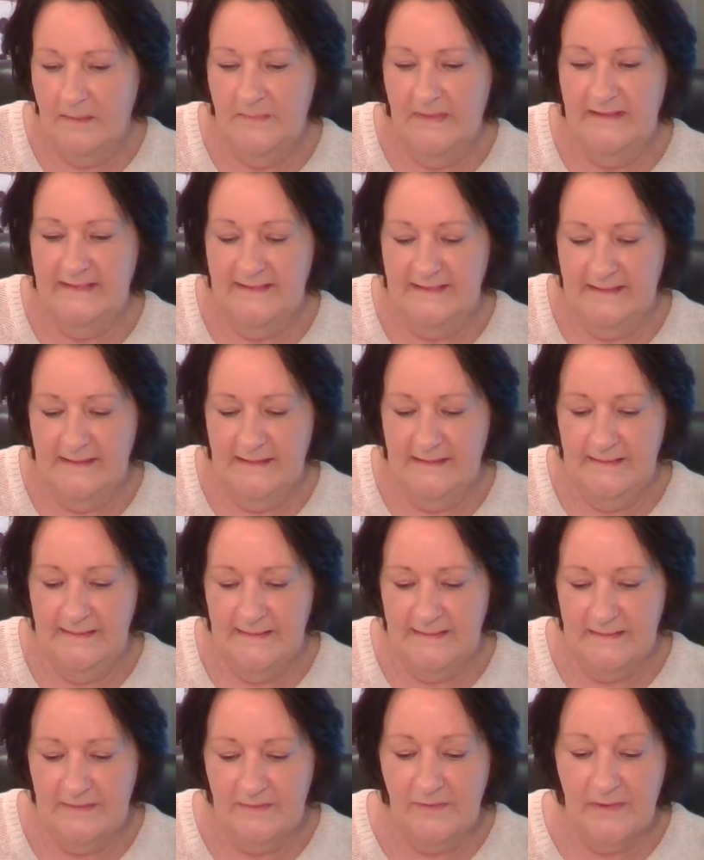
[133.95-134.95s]
It
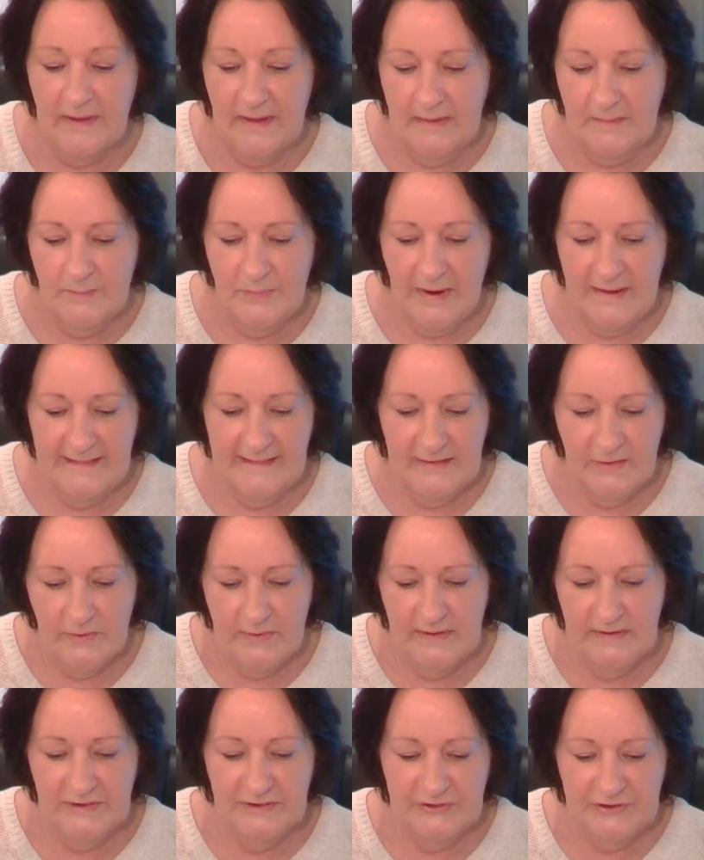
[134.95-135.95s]
says, embrace
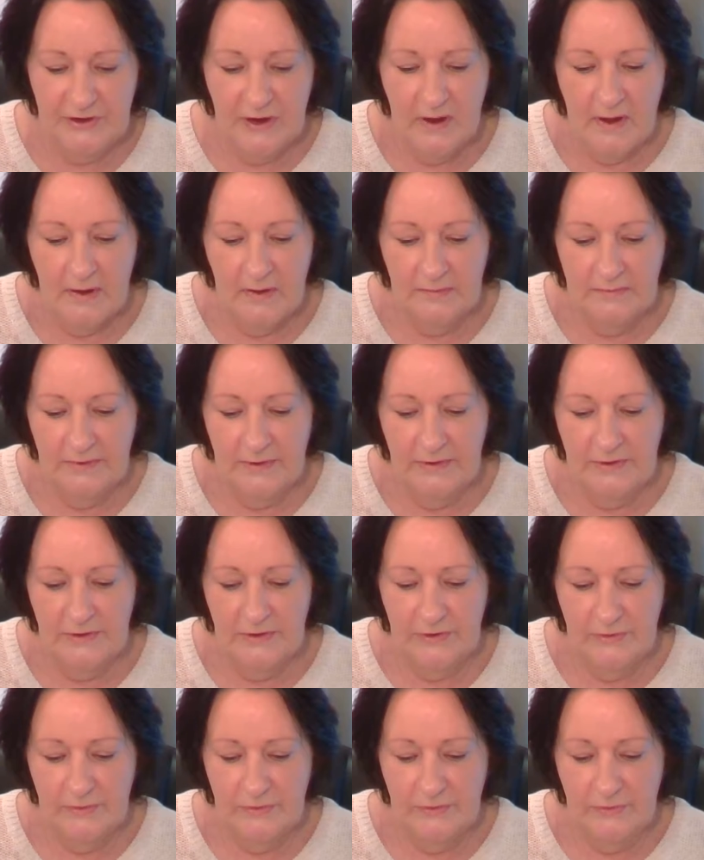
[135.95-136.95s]
your inner child,
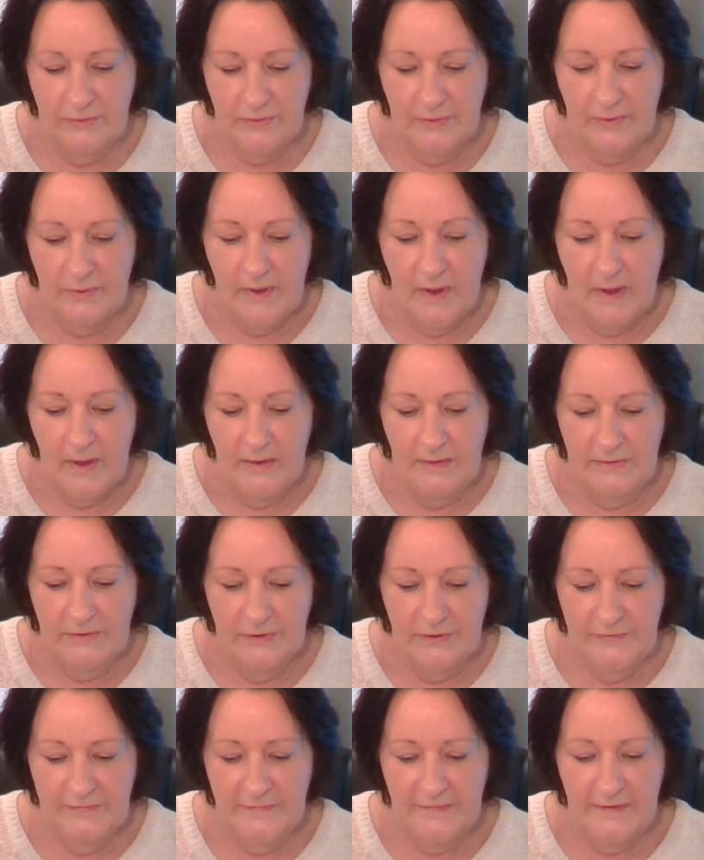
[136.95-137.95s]
new
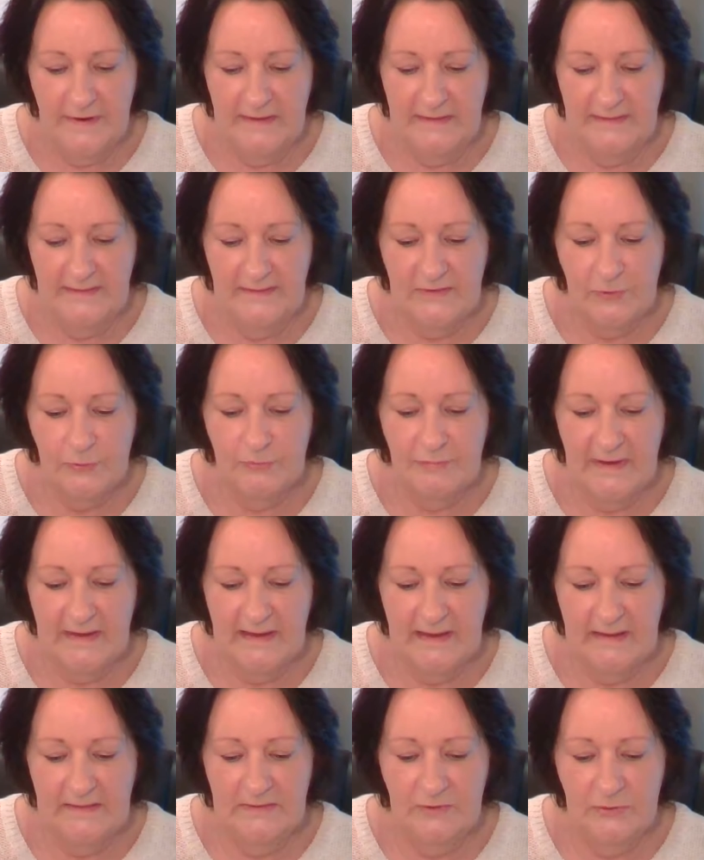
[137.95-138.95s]
friends or
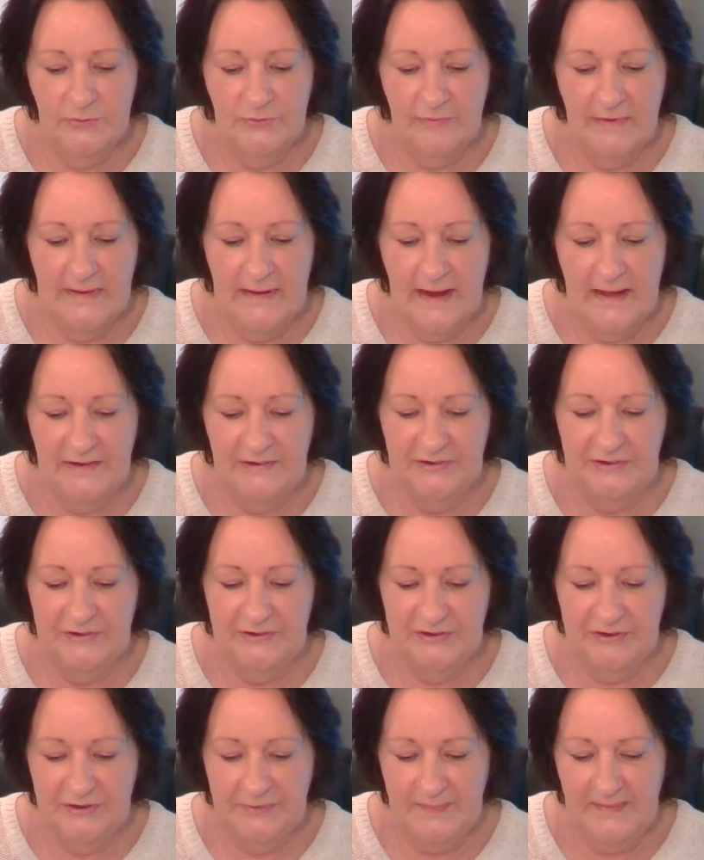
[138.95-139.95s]
rekindled
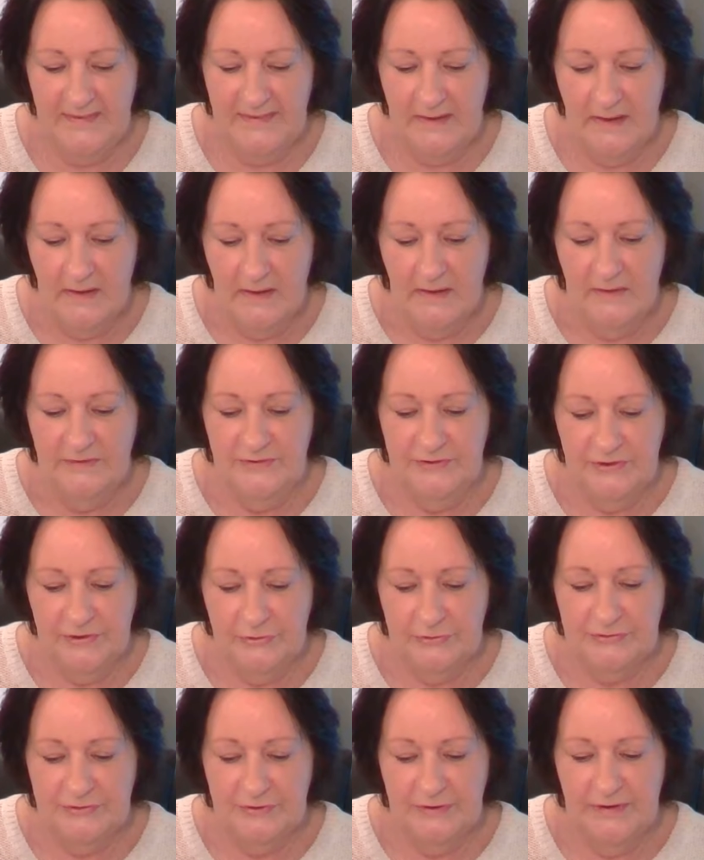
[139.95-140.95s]
relationships,
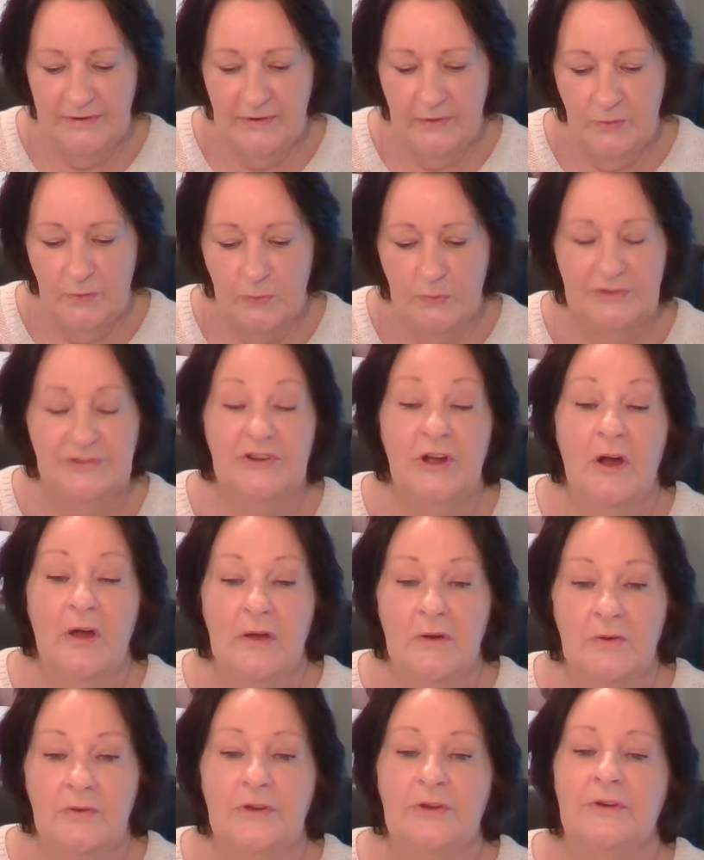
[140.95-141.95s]
children or
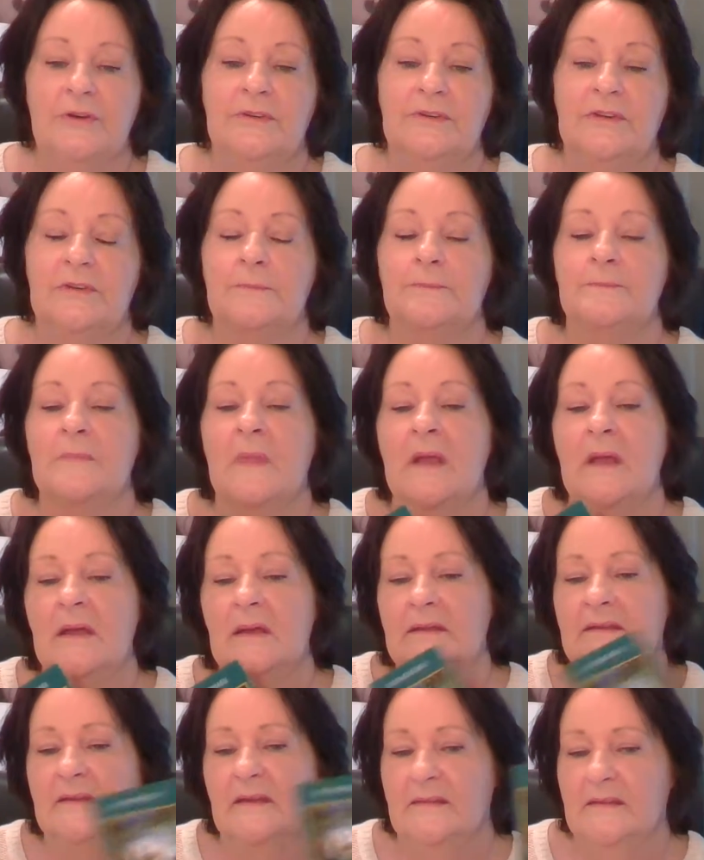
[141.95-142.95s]
childhood.
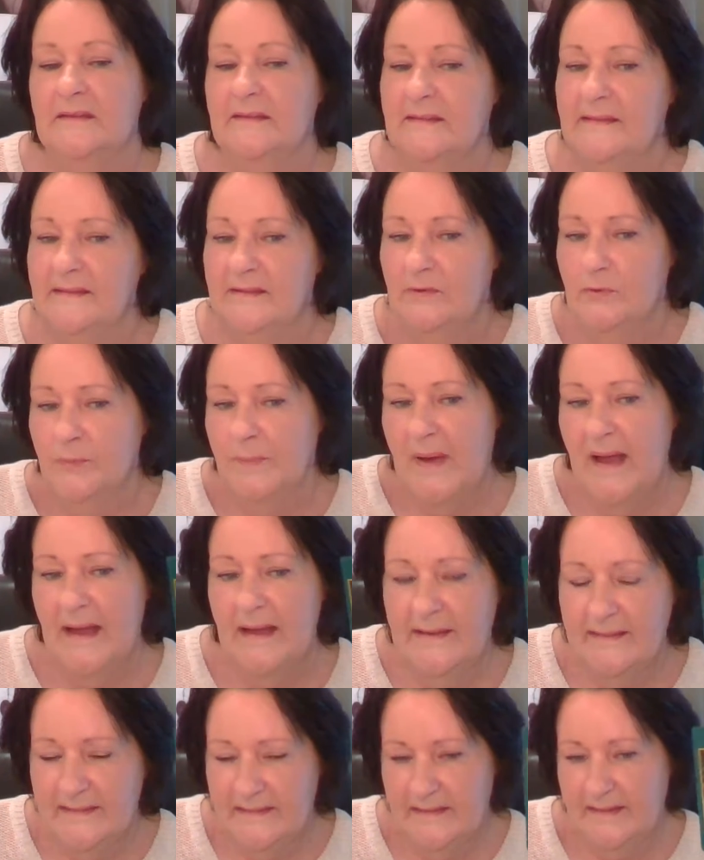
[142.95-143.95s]
So this is your
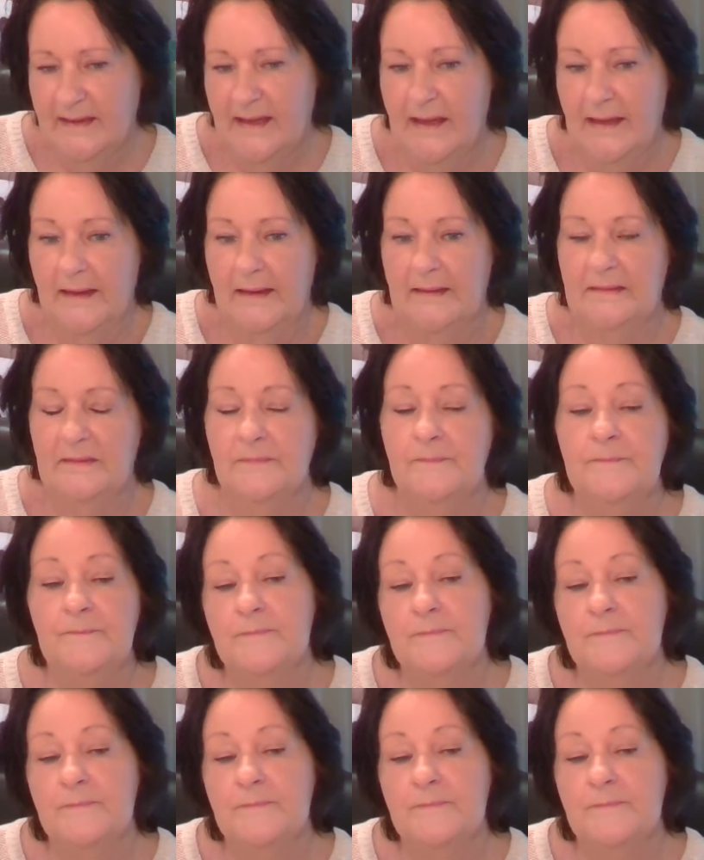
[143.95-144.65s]
past card.